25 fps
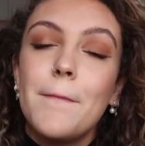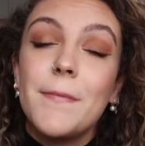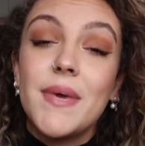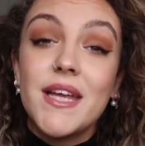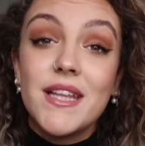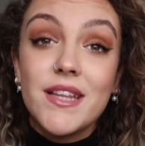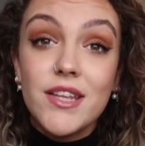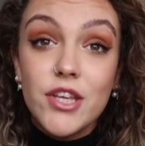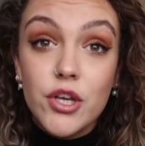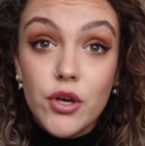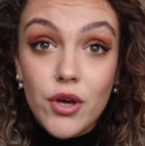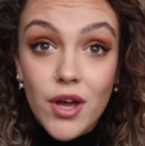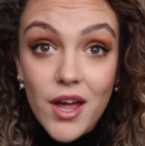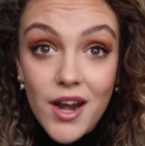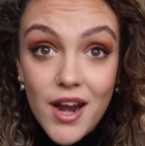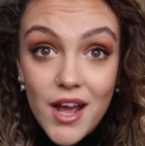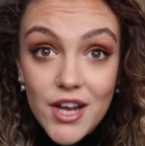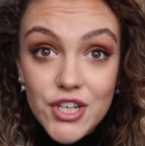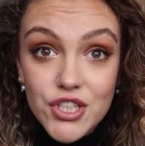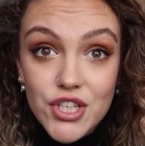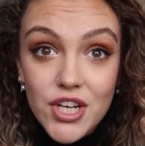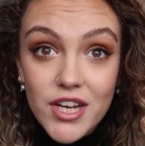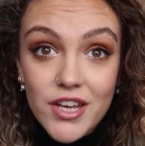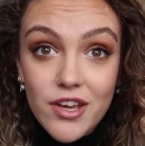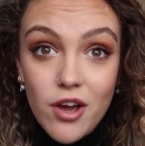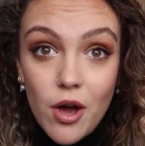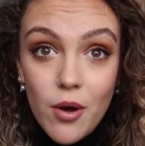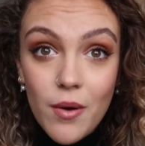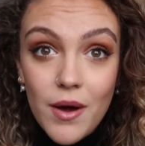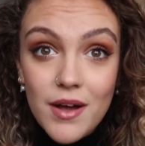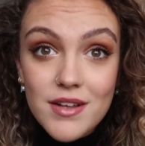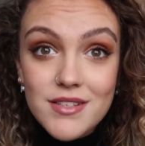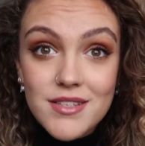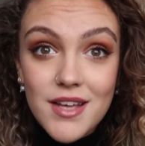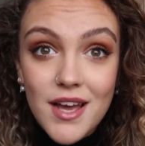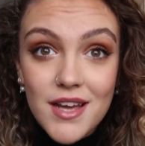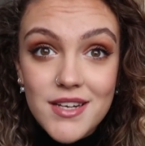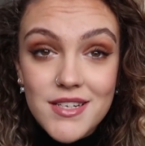mean that you can actually go
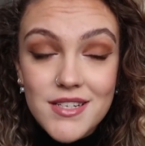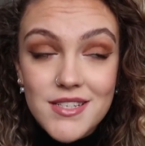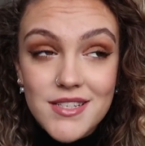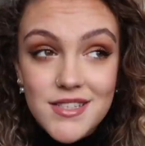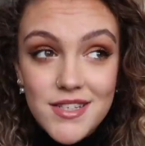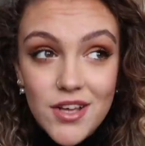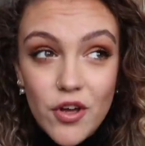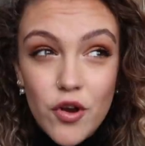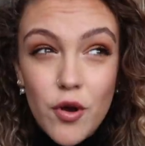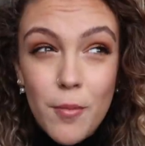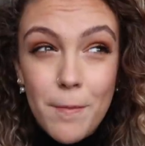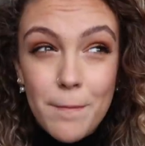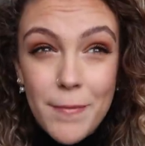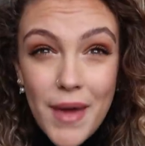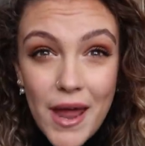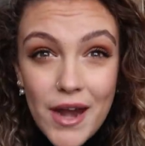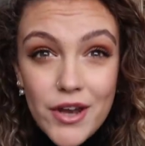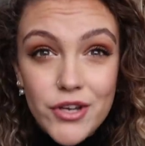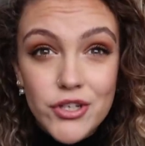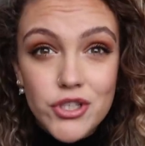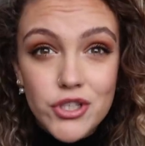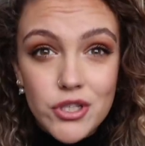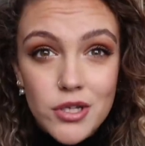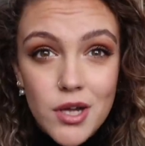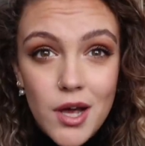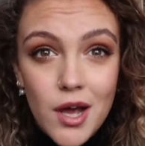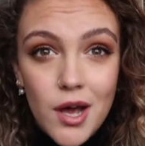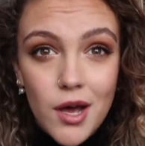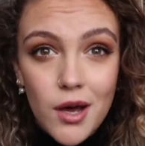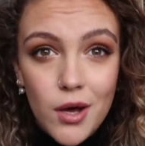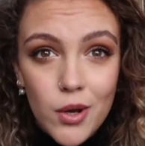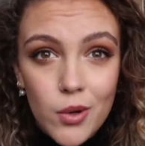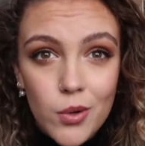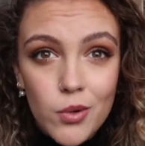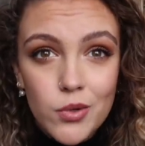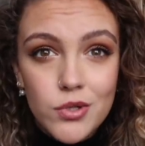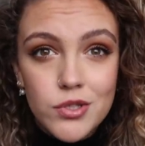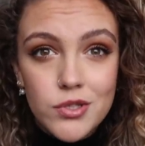outside and sit on a bench now,